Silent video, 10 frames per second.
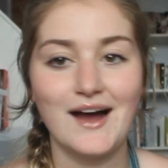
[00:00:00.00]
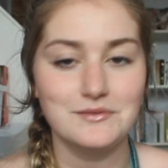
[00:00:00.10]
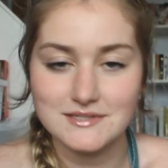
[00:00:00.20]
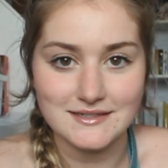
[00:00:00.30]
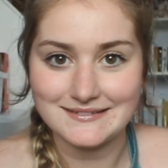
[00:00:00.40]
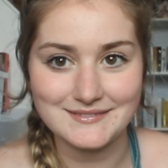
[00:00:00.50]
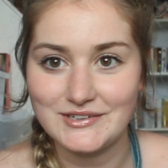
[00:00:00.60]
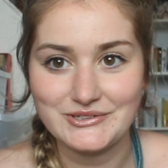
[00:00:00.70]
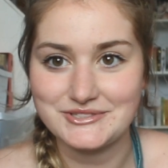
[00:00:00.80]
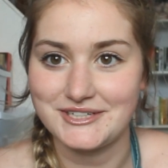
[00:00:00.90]
I'm just gonna
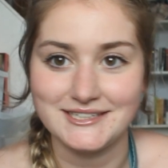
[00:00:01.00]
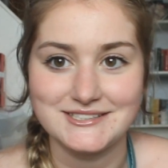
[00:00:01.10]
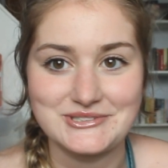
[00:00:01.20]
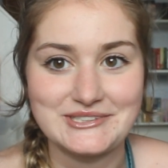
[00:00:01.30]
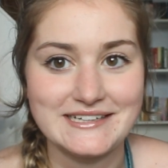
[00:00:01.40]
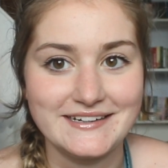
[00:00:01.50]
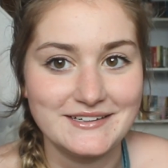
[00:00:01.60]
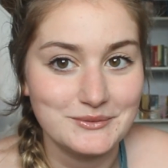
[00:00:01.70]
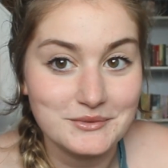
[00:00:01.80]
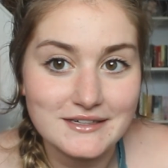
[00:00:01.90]
go straight into it.
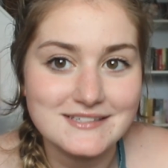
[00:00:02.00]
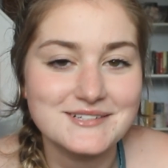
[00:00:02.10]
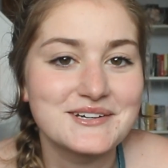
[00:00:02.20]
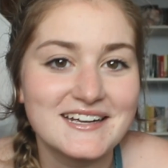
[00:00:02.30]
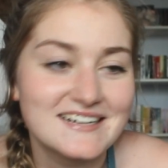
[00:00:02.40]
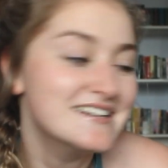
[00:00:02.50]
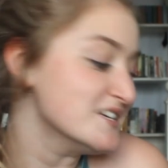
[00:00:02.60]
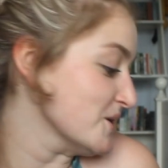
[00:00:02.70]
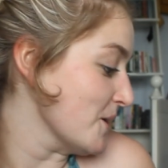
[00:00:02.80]
I hope you guys don't care.